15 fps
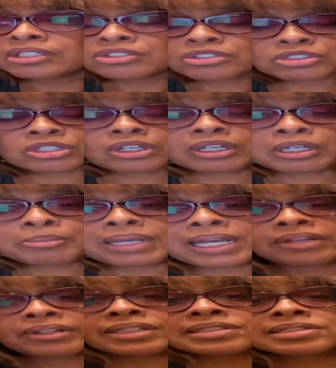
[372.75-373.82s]
to talk
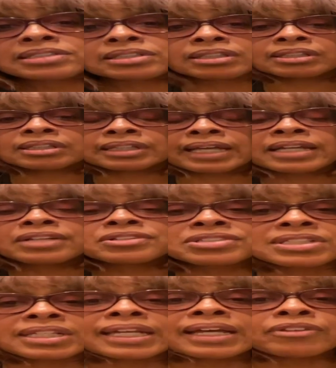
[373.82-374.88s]
about his
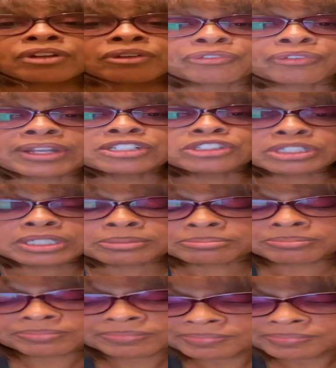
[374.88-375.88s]
legacy and their friendship.